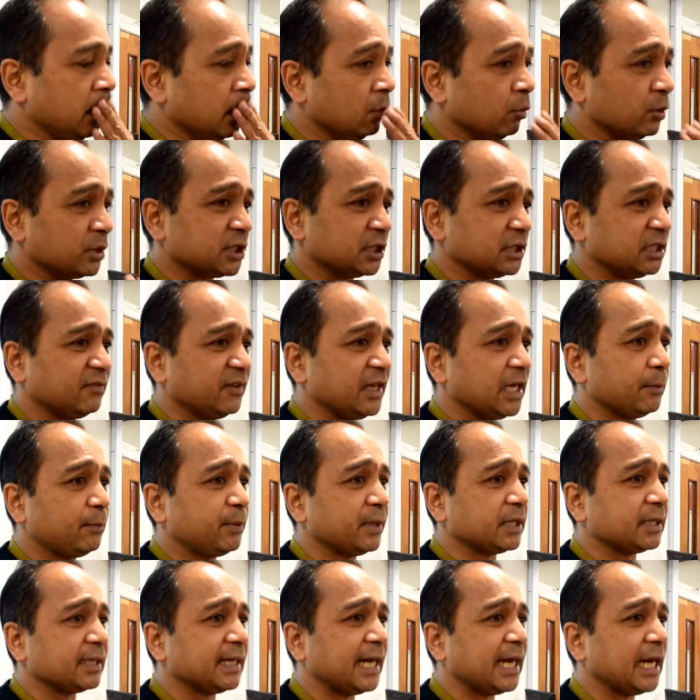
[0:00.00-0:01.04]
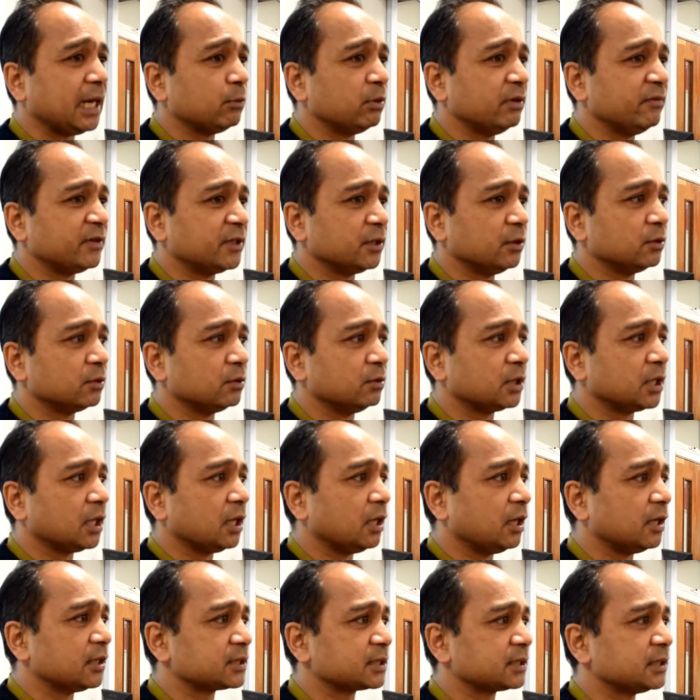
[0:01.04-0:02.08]
which are developing now with Google
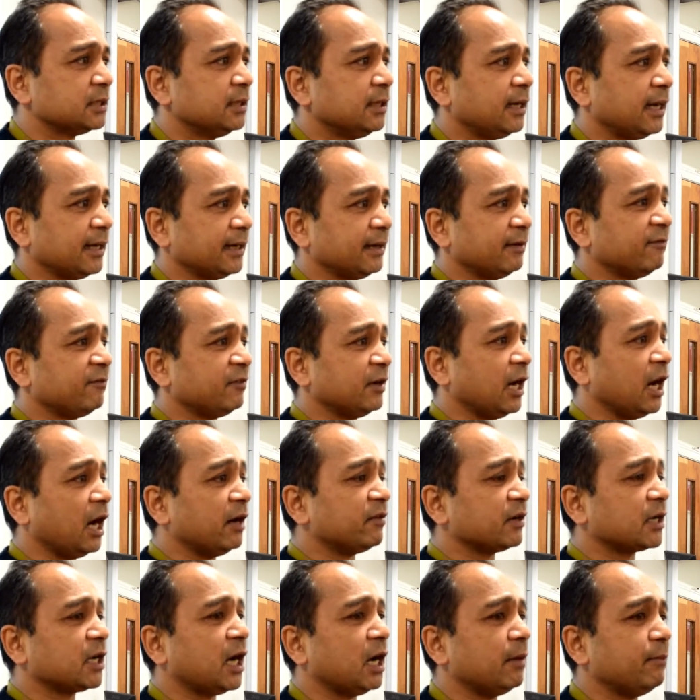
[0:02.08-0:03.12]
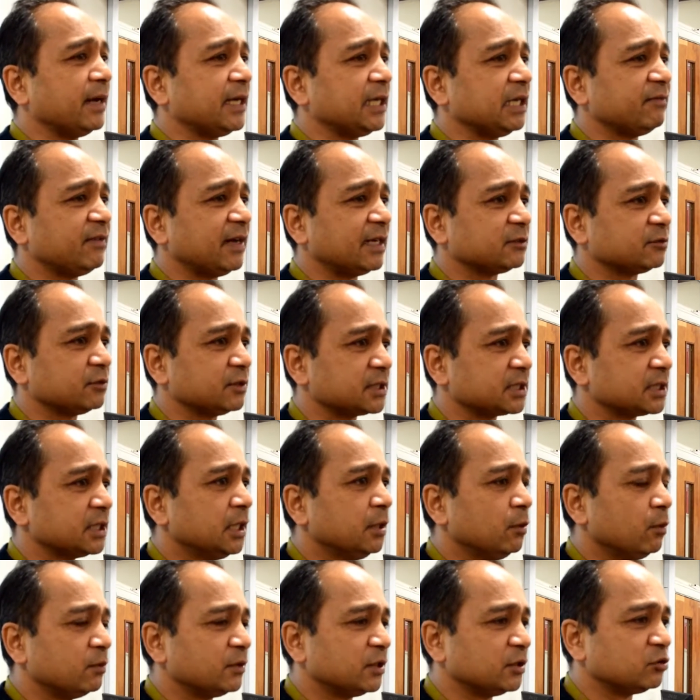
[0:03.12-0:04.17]
cars and other car manufacturers
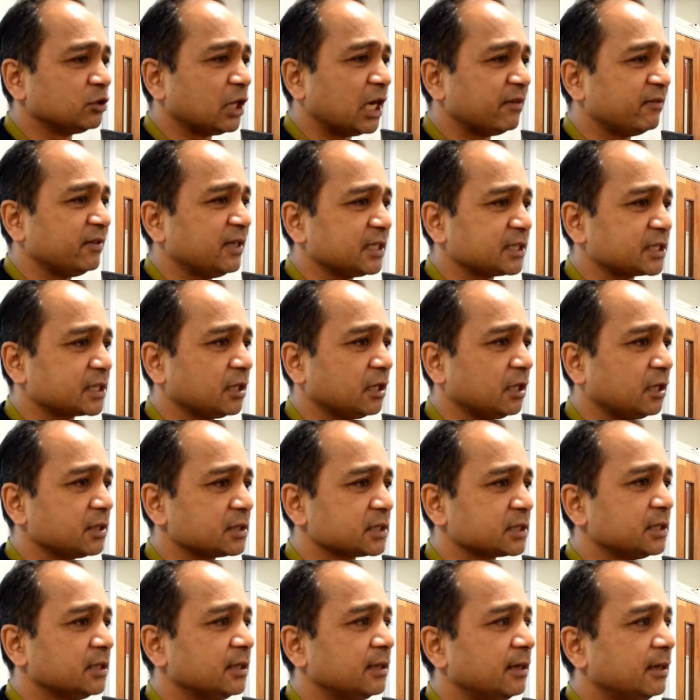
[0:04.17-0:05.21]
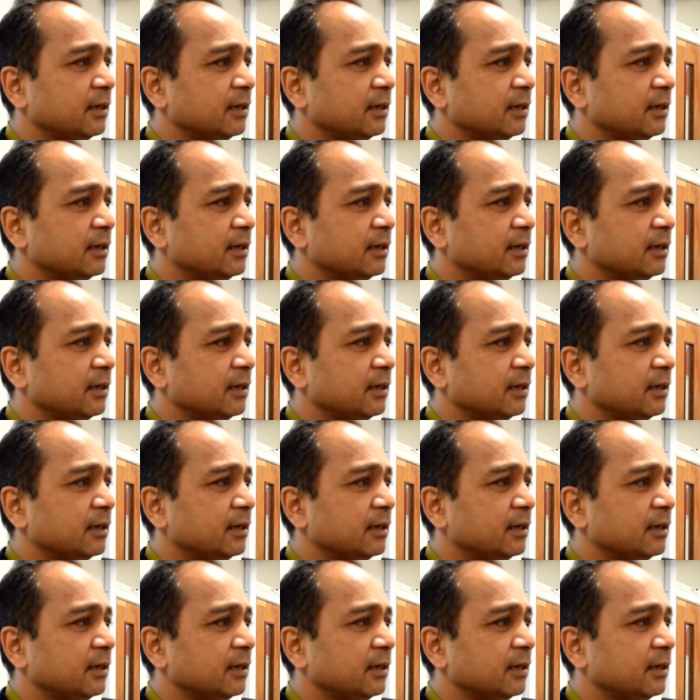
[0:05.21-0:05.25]
with the driverless cars,